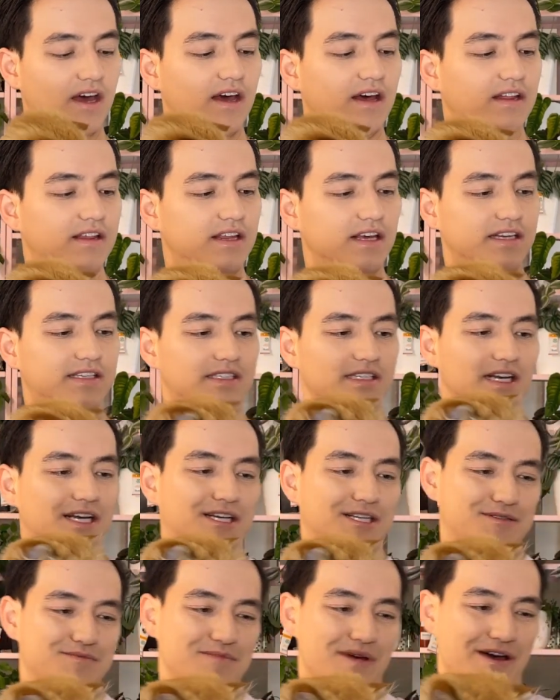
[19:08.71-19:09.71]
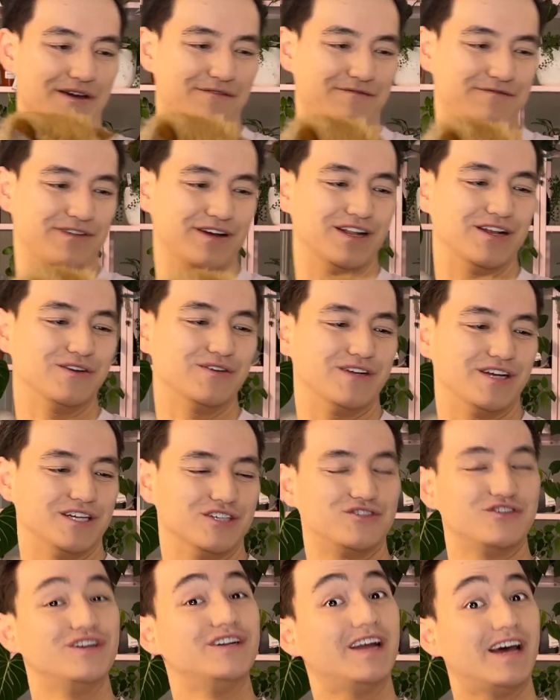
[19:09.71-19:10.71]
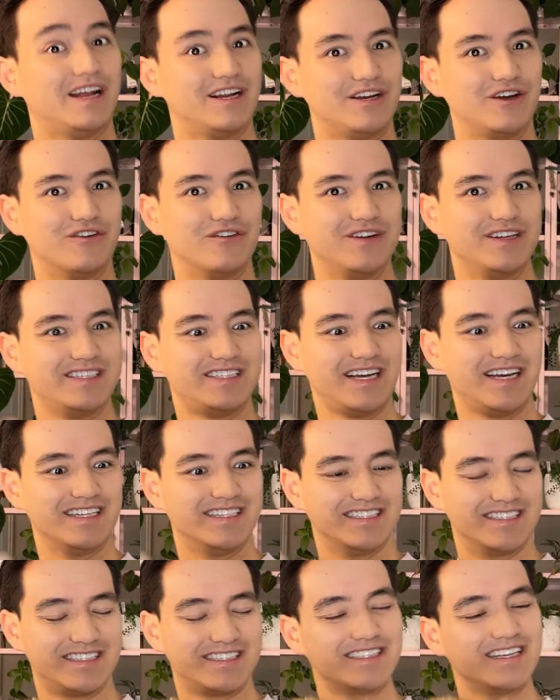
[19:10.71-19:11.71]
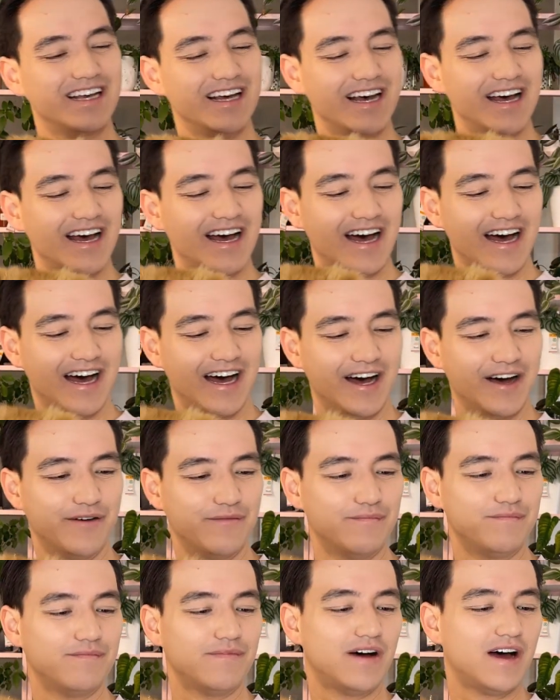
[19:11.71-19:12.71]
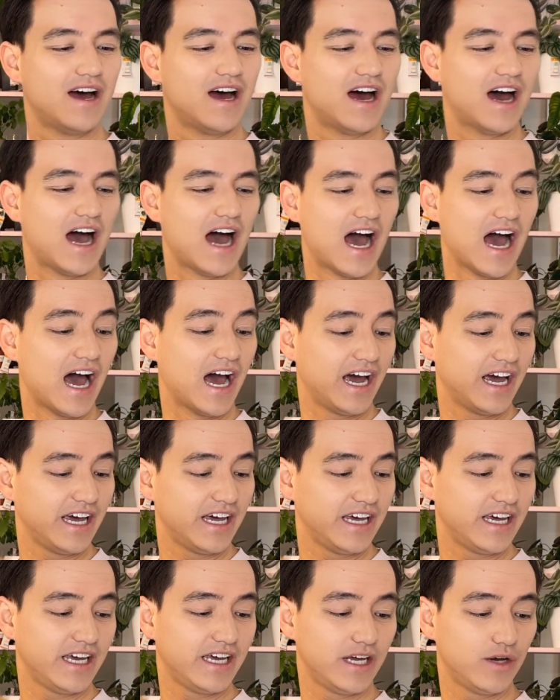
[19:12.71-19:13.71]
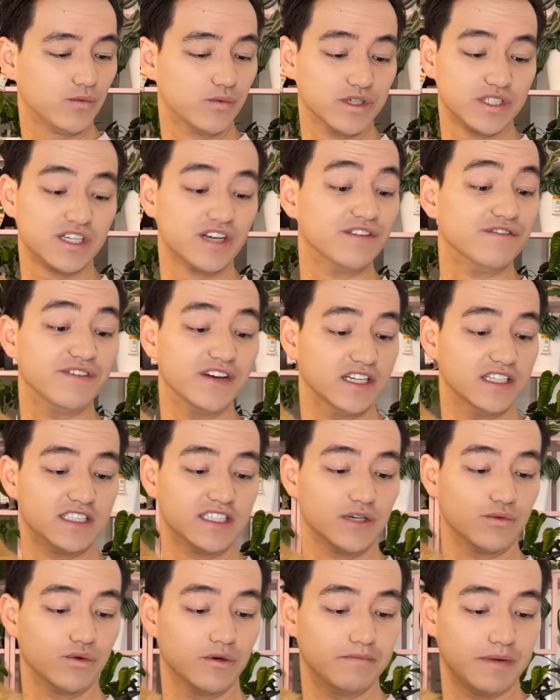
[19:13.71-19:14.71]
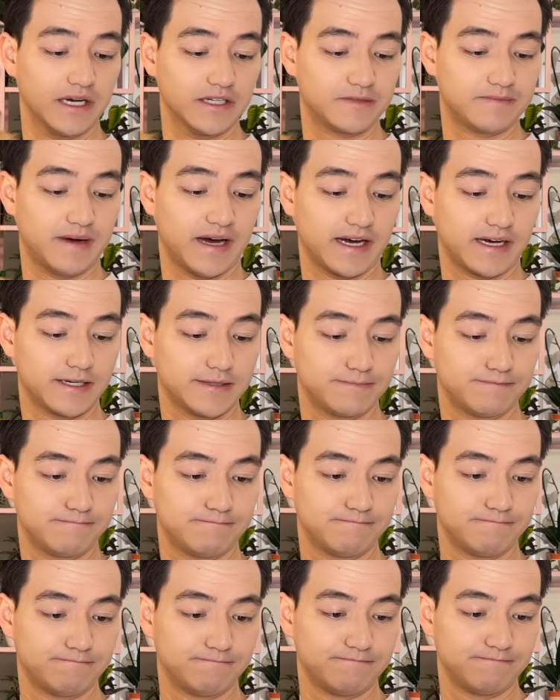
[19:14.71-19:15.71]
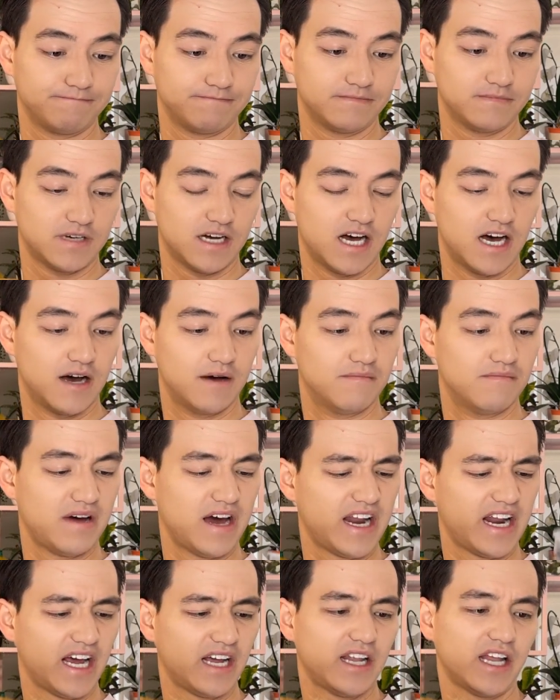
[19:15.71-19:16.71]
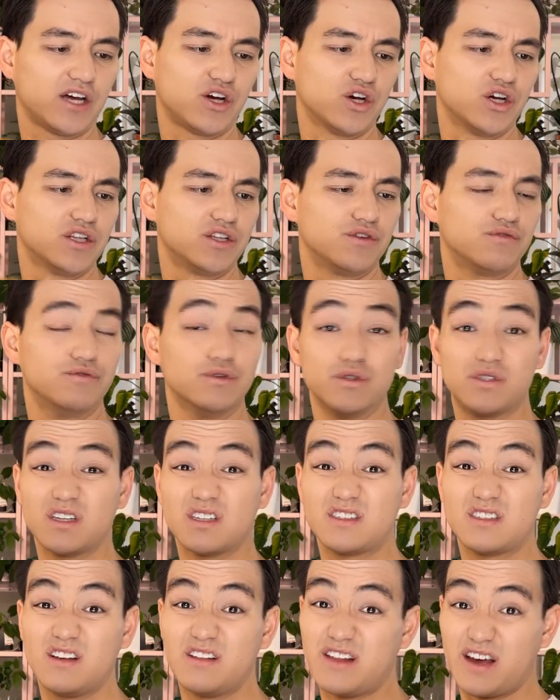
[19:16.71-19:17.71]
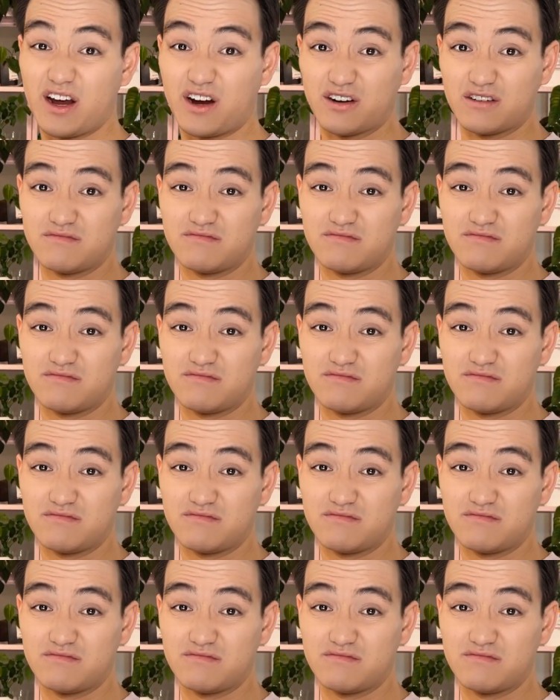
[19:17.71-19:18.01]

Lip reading: this is my Philodendron Nangarintense. I was convinced it would bounce back. And the roots are still there.